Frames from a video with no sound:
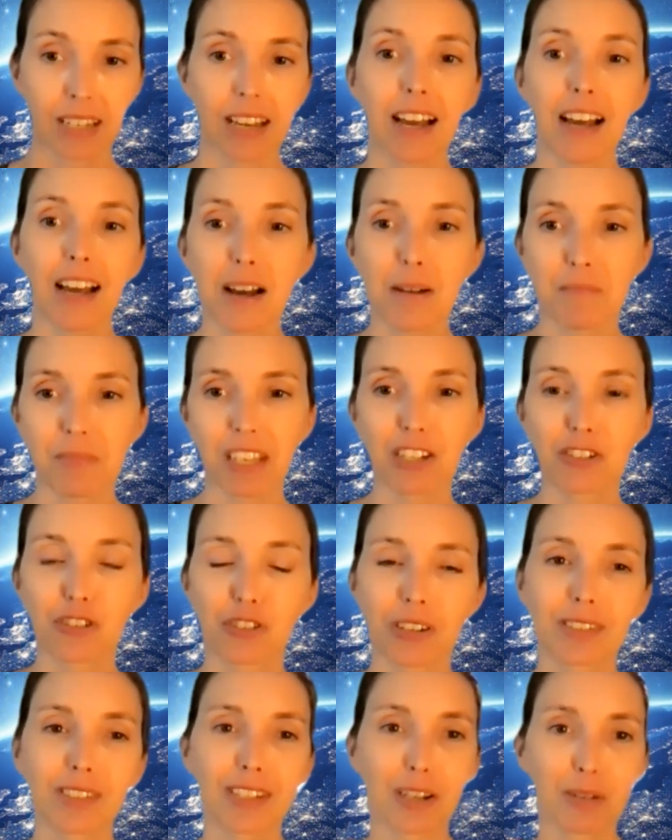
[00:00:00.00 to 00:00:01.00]
It
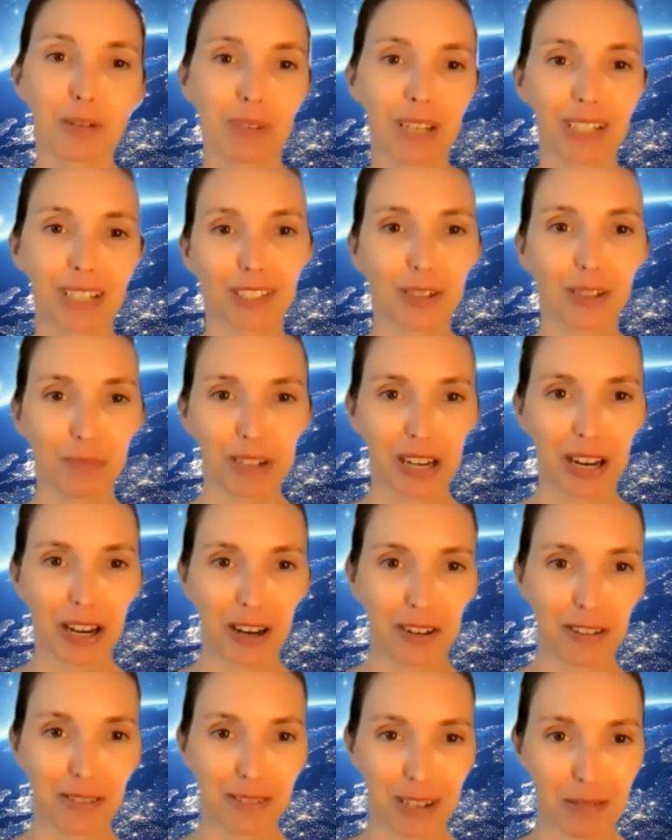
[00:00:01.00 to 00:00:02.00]
just can be a little bit
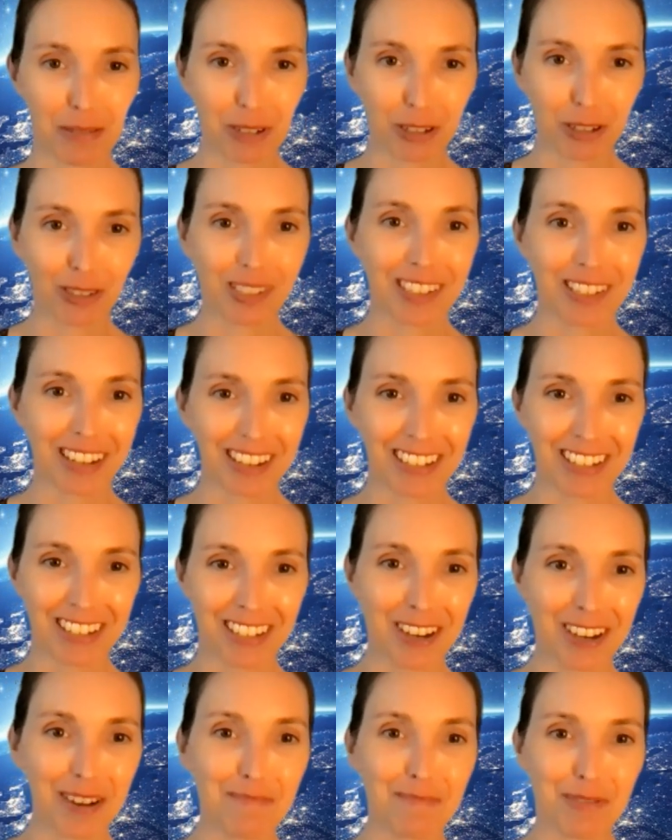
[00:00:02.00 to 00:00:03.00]
harrowing when you're
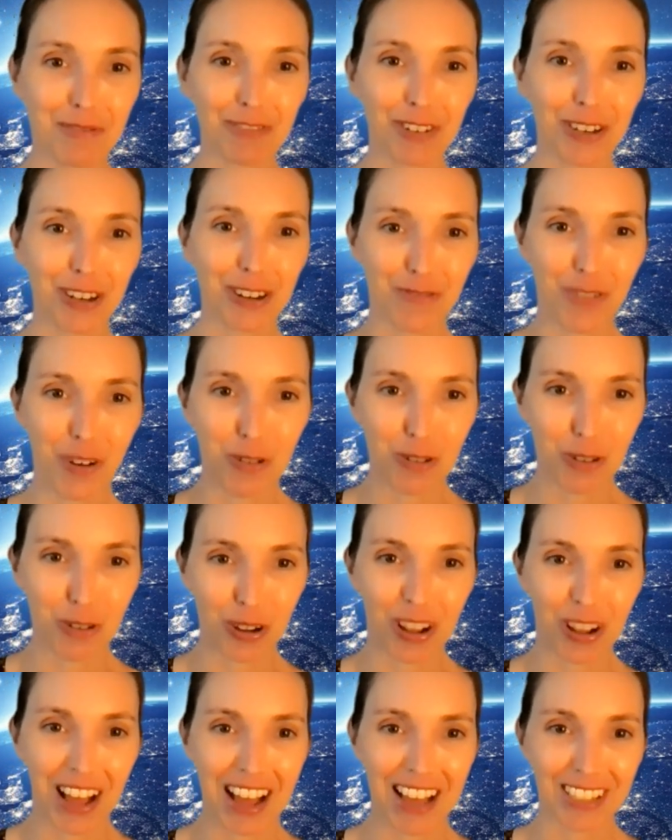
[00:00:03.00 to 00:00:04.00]
standing up in front of a whole
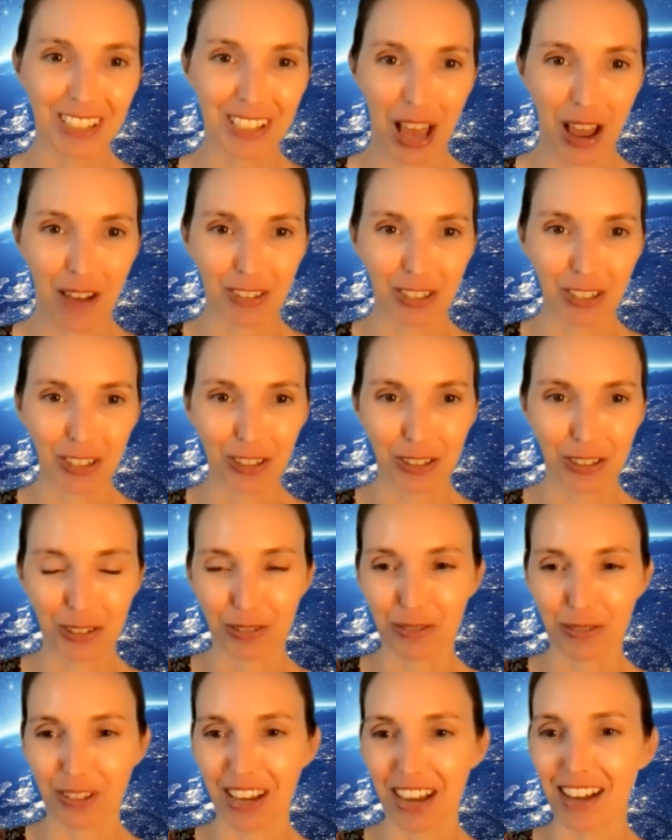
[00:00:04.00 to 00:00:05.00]
class having to
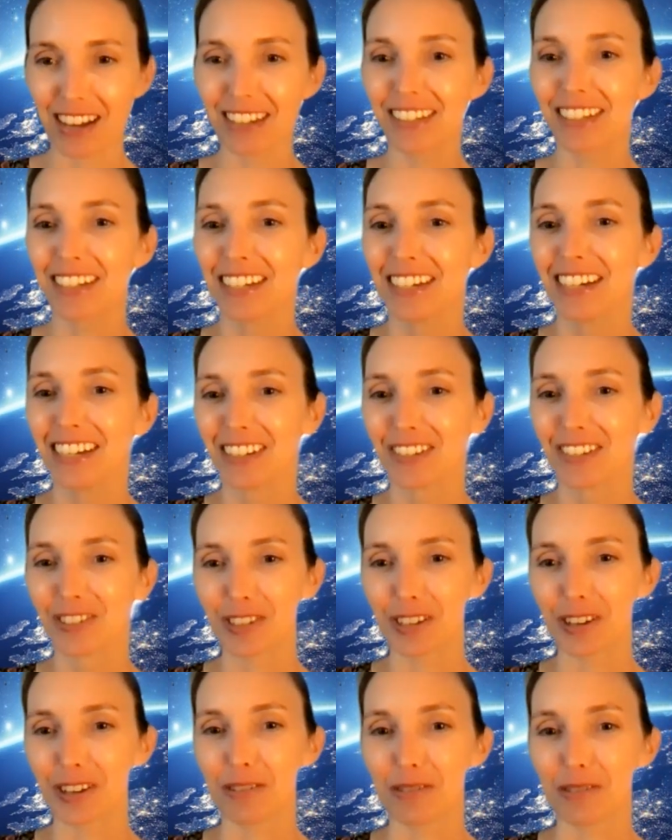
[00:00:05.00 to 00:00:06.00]
do that.
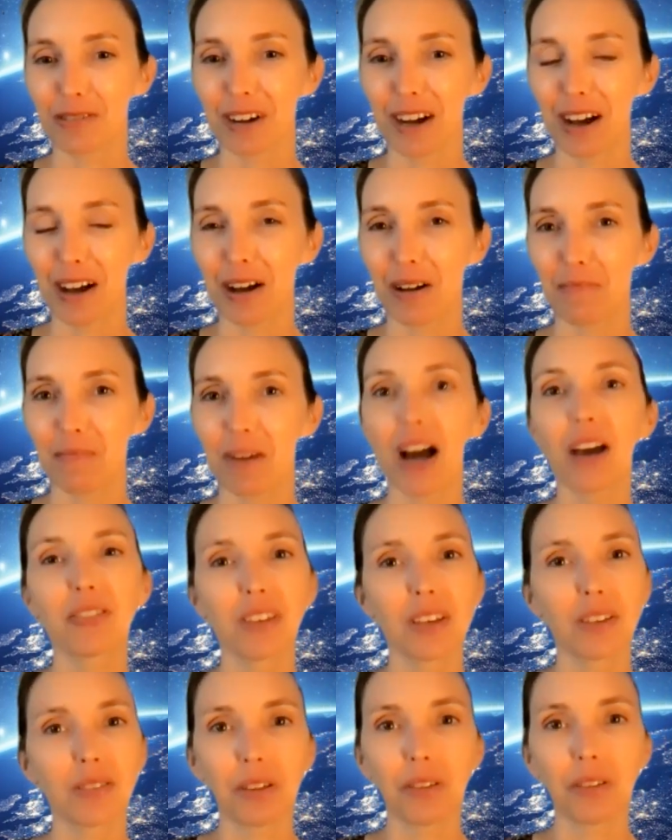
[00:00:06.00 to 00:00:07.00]
So I
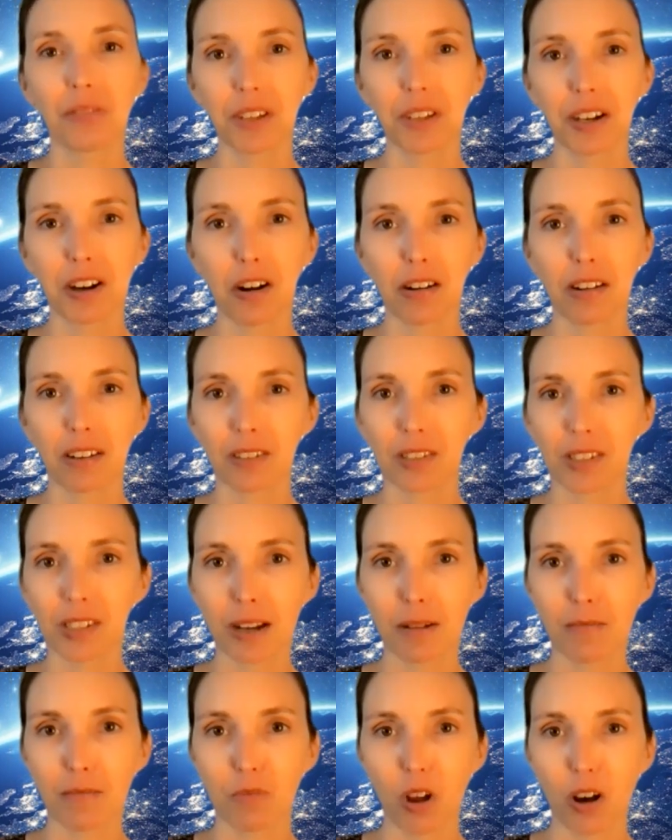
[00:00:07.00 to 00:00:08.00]
think that there are
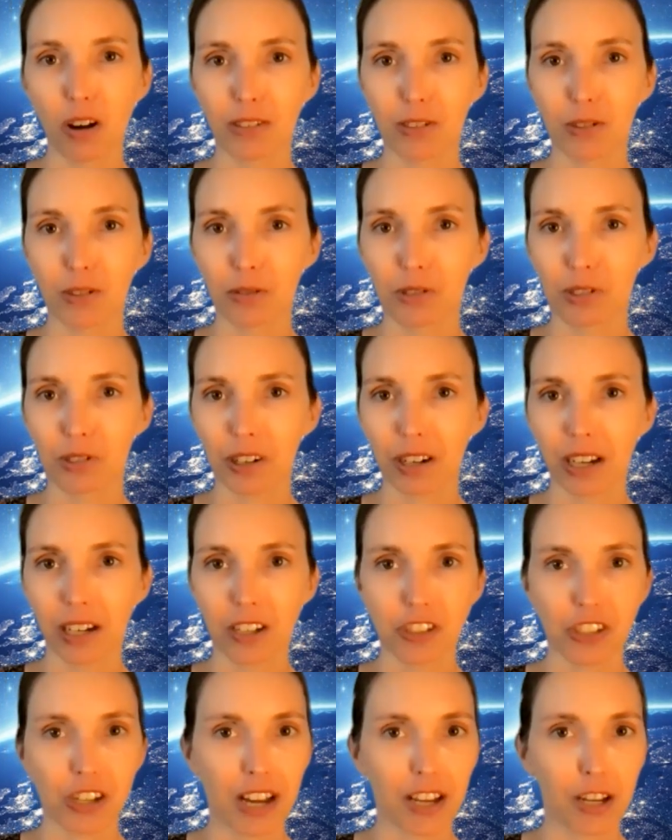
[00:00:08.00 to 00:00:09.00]
some law schools that are kind
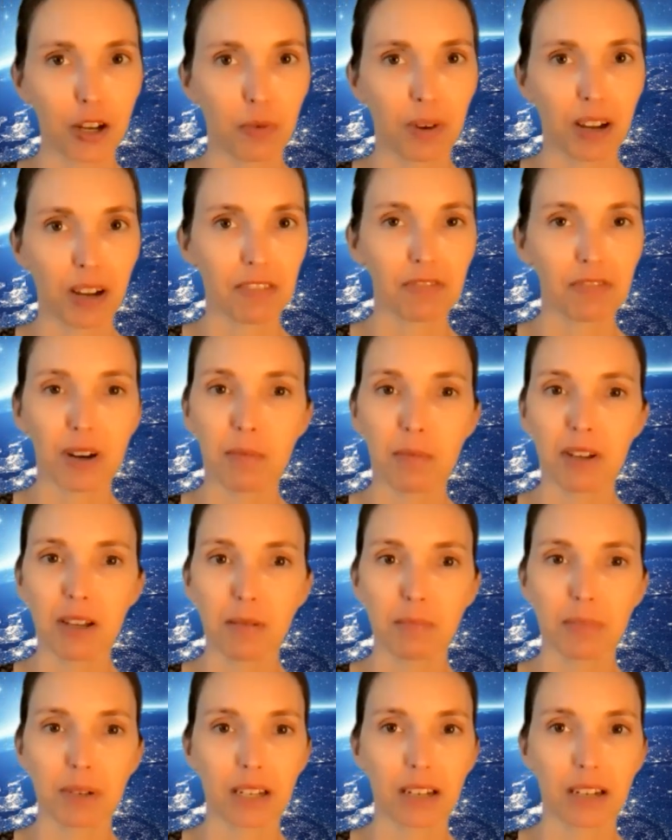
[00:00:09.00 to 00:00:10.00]
of shying away from
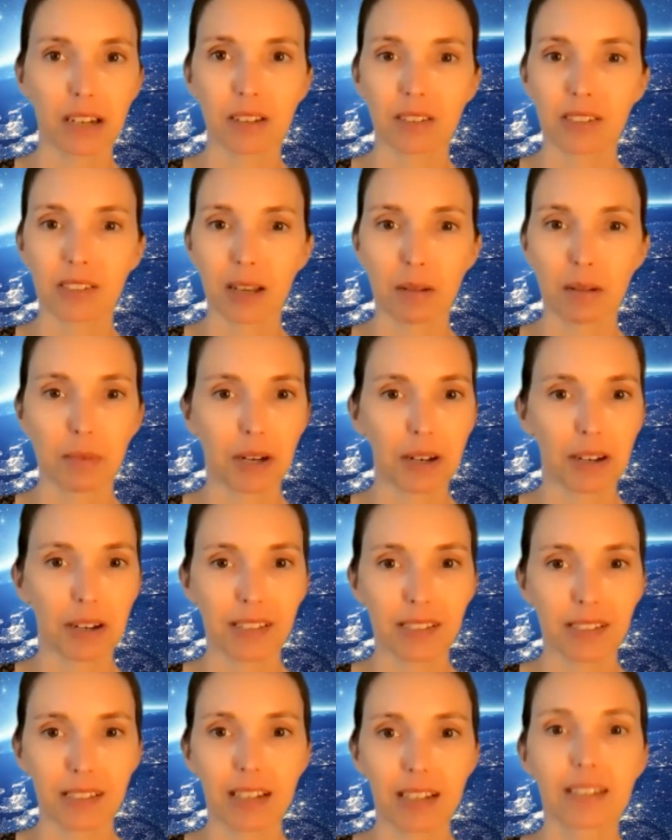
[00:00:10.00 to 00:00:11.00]
it, but at St.
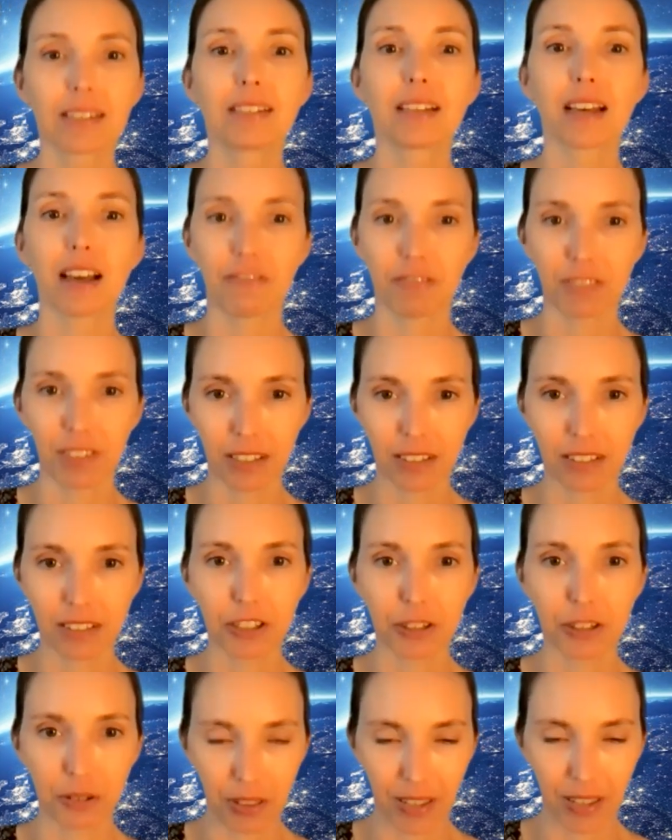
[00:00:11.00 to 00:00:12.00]
Mary's, they
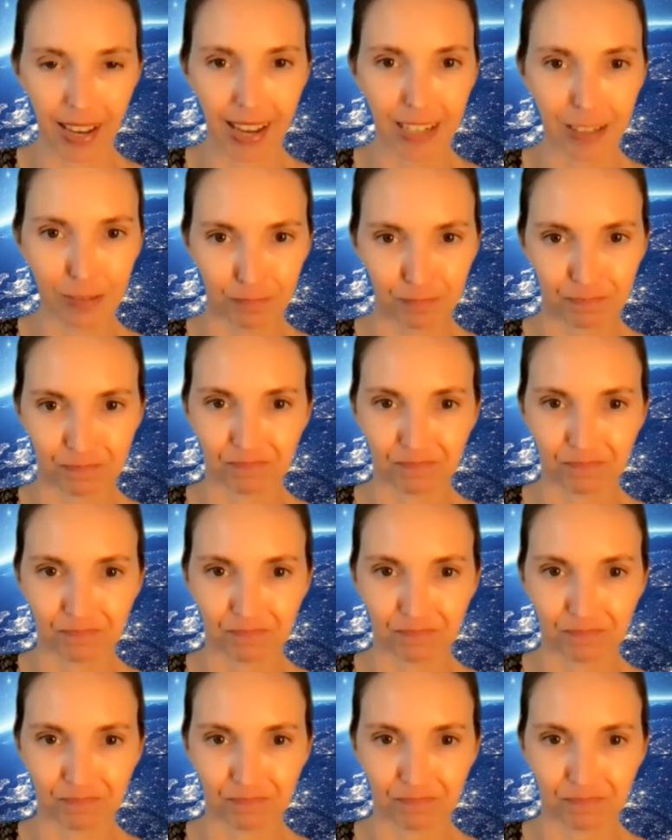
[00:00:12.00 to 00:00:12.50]
definitely do that.